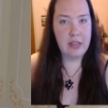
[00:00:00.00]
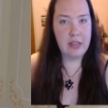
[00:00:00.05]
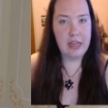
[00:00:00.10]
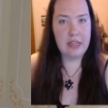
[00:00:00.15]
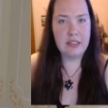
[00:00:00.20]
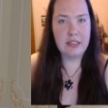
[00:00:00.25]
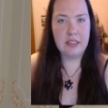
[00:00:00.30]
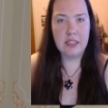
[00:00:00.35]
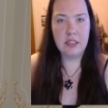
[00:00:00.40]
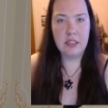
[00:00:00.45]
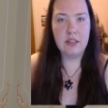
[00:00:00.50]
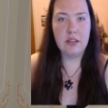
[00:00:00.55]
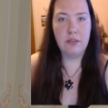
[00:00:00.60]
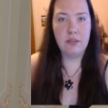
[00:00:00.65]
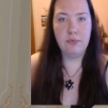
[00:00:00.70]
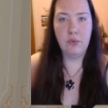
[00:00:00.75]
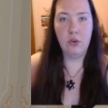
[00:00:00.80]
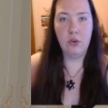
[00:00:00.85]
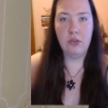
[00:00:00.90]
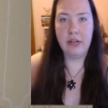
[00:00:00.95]
And since the
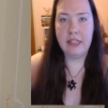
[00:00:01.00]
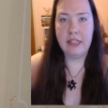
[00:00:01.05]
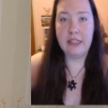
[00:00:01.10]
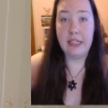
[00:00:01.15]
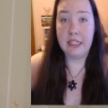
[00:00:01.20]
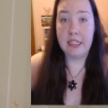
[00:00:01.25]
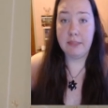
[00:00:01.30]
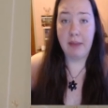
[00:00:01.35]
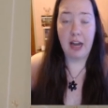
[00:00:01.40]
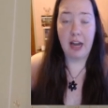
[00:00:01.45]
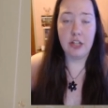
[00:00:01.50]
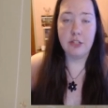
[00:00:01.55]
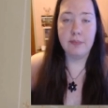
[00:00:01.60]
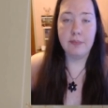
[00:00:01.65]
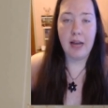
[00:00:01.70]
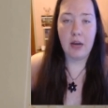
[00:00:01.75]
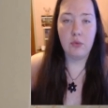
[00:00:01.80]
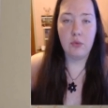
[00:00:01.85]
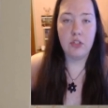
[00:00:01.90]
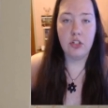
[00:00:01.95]
For Rent expansion
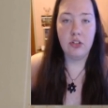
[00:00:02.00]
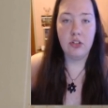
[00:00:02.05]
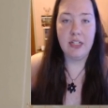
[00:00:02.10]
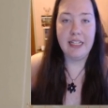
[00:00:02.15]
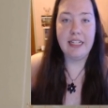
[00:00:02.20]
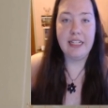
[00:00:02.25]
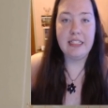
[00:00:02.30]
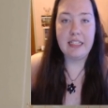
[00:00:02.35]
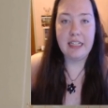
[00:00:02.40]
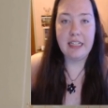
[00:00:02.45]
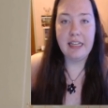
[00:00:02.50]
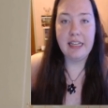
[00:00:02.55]
pack was released,